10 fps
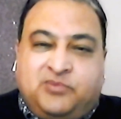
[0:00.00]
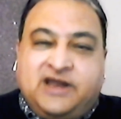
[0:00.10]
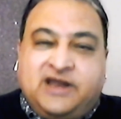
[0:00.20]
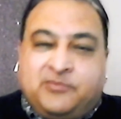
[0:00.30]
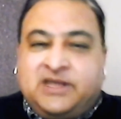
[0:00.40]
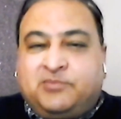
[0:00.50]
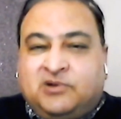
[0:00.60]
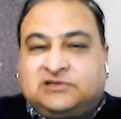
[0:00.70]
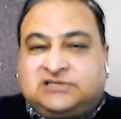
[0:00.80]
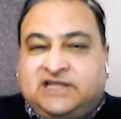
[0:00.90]
bring
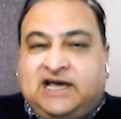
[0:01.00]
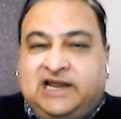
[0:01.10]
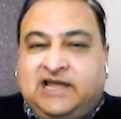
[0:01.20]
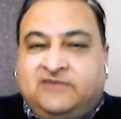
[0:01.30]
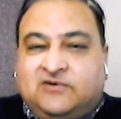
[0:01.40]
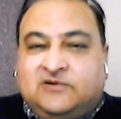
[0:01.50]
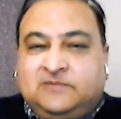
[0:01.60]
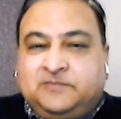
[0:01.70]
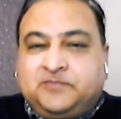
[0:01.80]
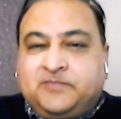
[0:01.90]
people to that level.